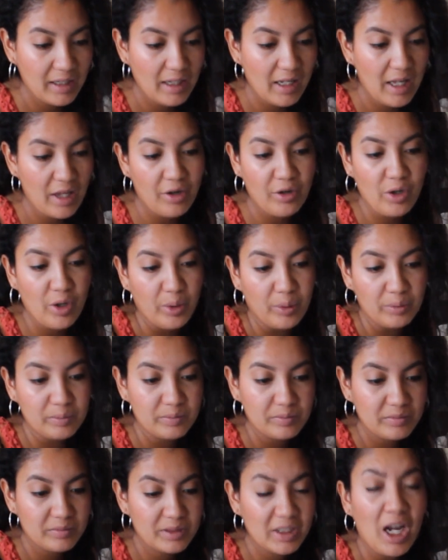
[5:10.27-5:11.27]
I don't know.
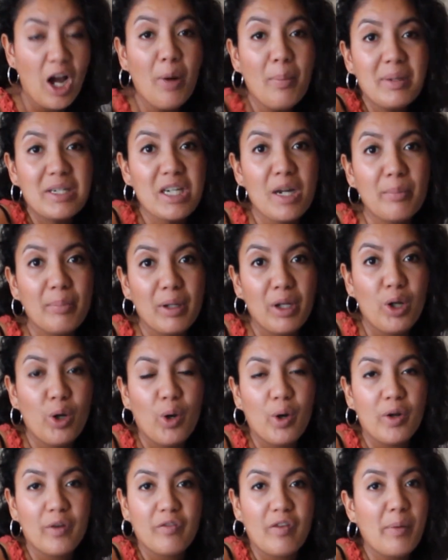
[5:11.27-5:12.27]
Comment down
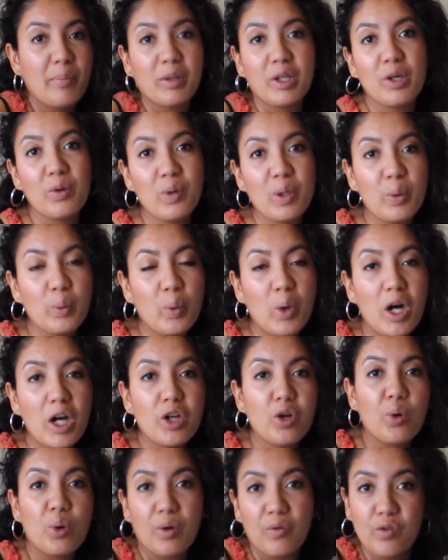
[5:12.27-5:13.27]
below if I'm the only
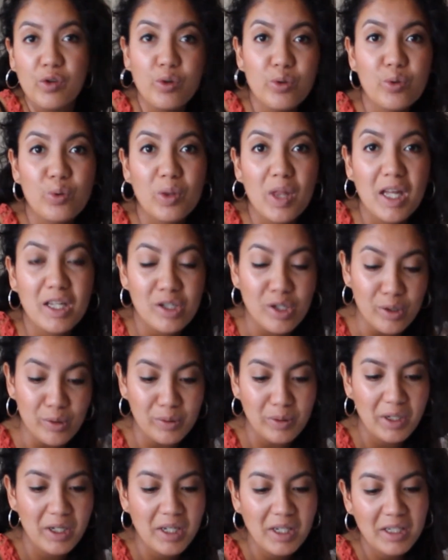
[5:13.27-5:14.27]
one or if you do that
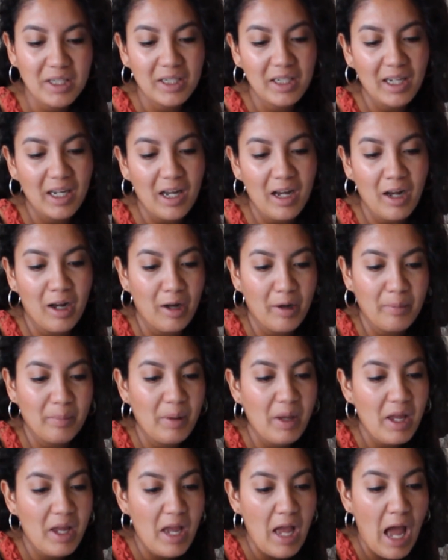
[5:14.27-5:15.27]
too.
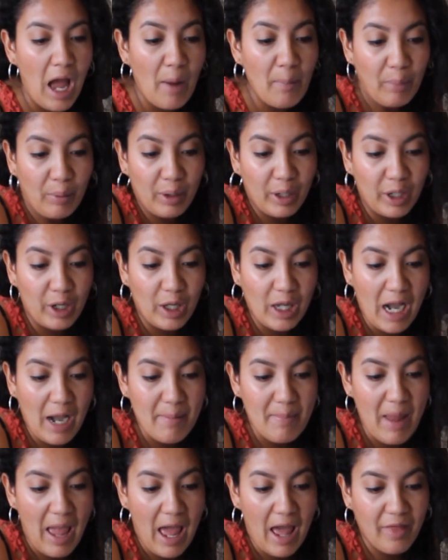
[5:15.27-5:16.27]
Um, I'm pretty good
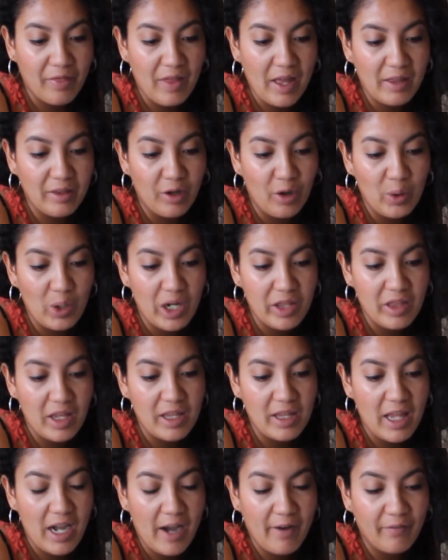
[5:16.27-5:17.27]
at math and the only
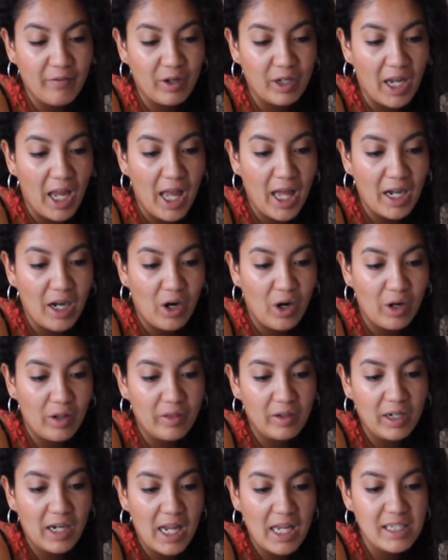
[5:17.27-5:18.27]
thing that I forget are
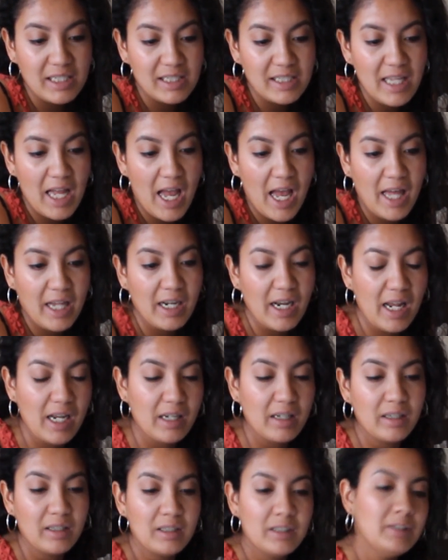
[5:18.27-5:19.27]
the less than
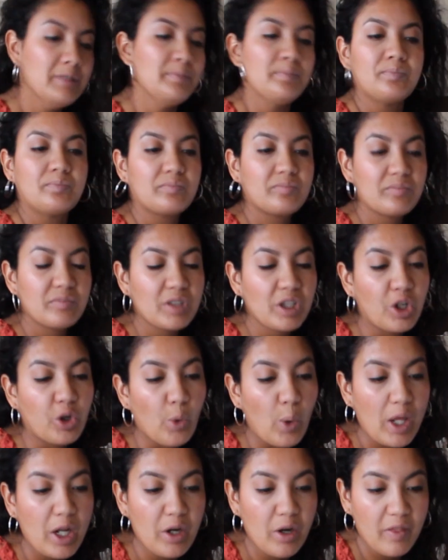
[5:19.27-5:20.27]
and
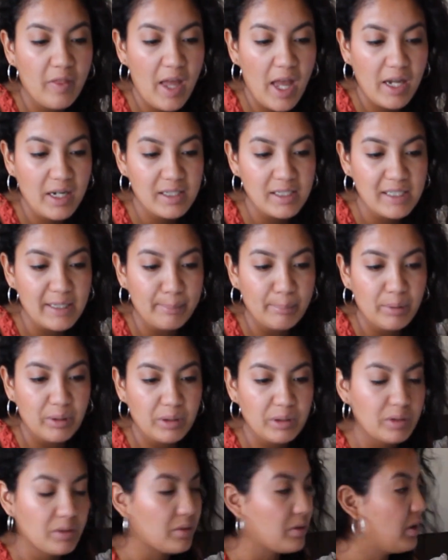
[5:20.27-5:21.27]
greater than
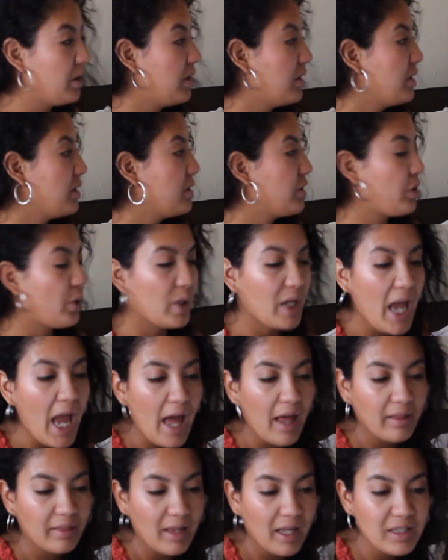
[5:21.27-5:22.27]
symbols. So
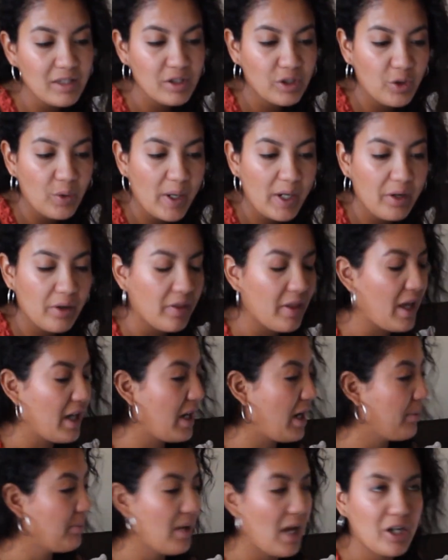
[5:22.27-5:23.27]
yeah, that's greater
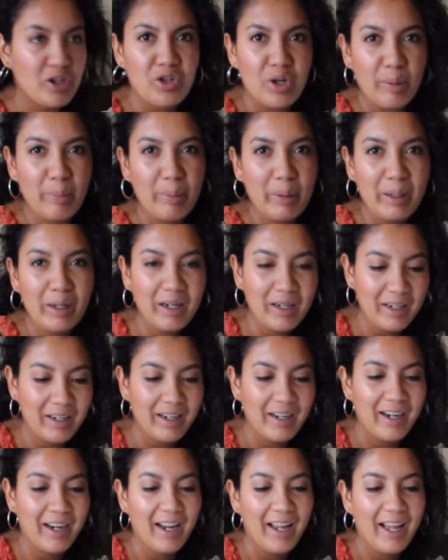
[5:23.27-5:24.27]
than. I'm not tripping.